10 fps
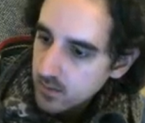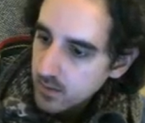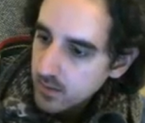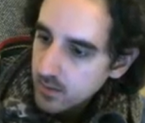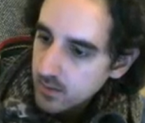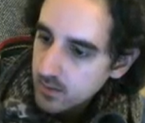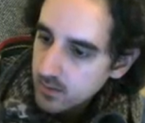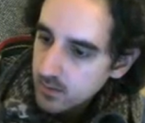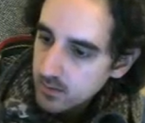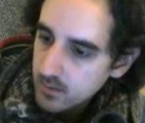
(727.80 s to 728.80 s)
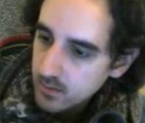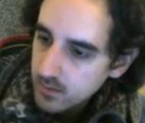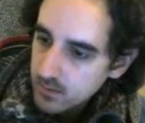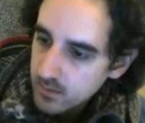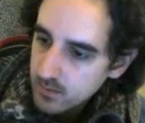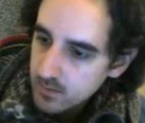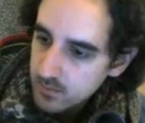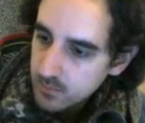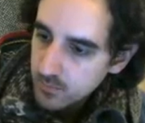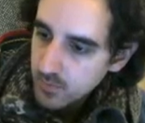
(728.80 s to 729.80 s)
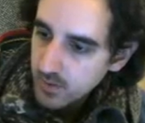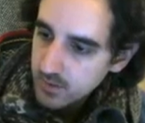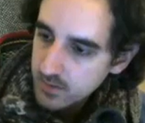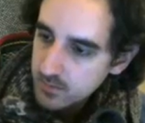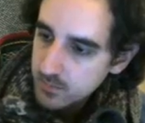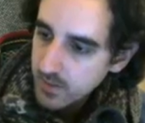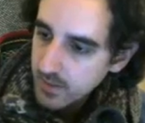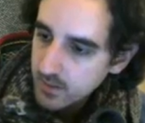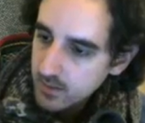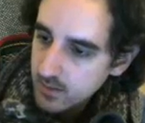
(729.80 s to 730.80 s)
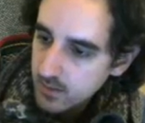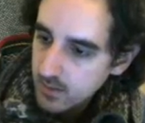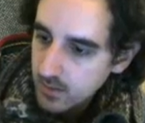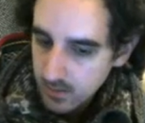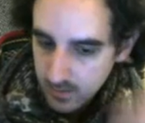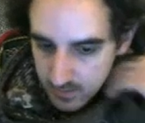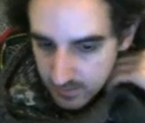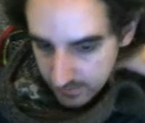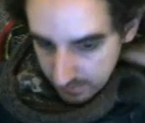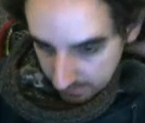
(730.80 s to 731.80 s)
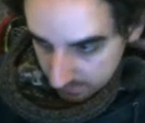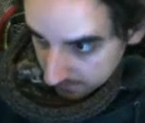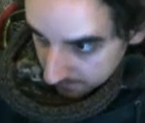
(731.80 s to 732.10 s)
and let's bring this back like that,